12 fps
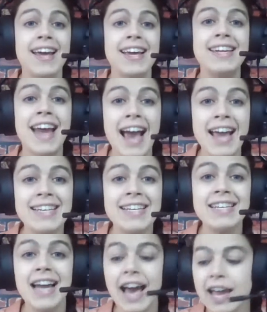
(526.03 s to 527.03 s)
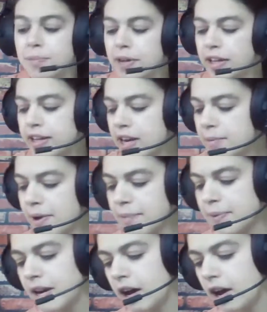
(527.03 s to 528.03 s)
99 billion, it
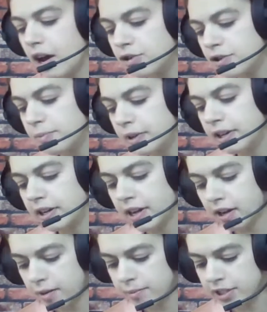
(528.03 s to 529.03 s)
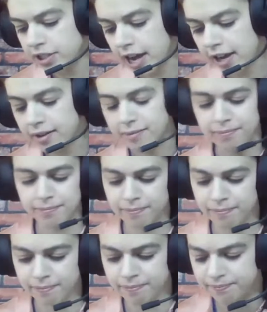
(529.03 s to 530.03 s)
might be 100 billion now, let me check.
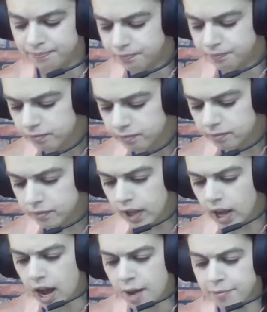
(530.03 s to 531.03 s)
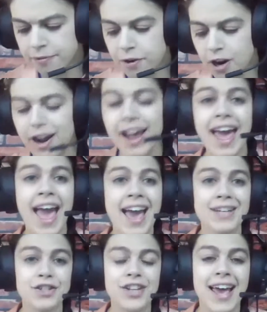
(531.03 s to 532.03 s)
For
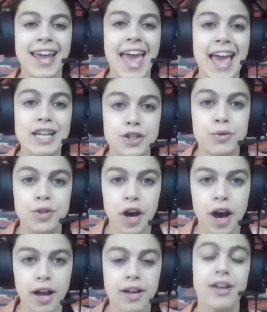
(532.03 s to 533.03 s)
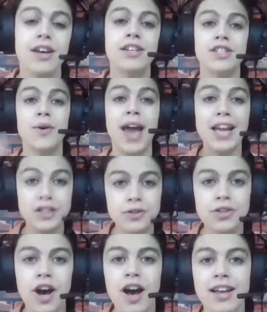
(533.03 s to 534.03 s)
hashtag EduTalk. So
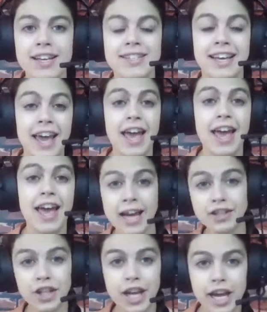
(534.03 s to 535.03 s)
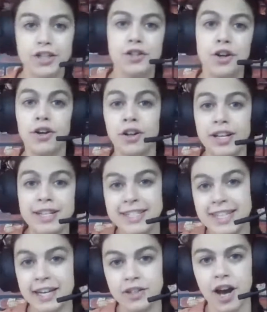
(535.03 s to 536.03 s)
EduTalk is like educational
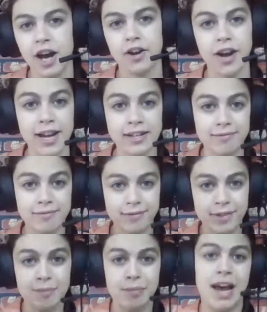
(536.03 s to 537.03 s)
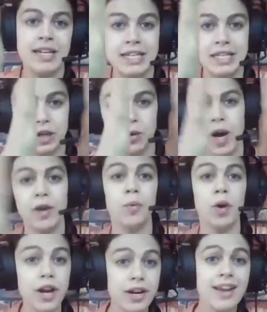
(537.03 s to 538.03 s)
TikTok, right? Combined into one
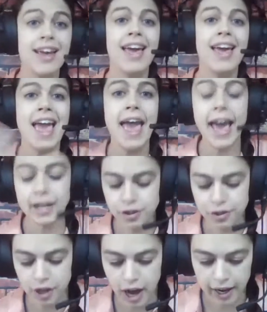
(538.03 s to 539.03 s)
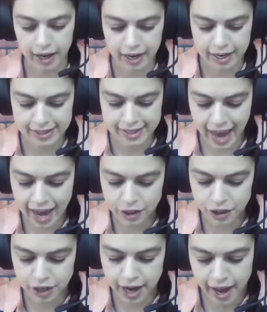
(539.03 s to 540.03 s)
word, EduTalk. And it's a
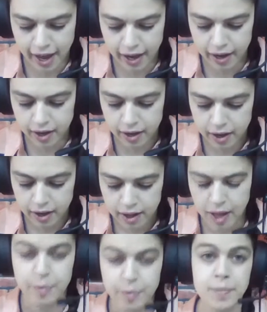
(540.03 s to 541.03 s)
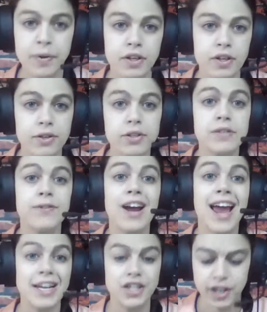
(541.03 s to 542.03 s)
hashtag that people use for
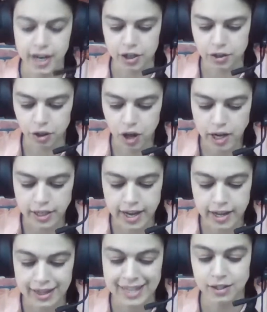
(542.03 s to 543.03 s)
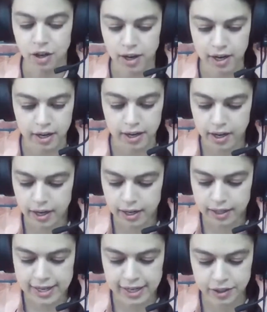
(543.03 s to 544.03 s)
educational content that's on
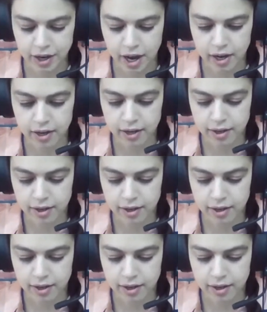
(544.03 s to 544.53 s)
TikTok.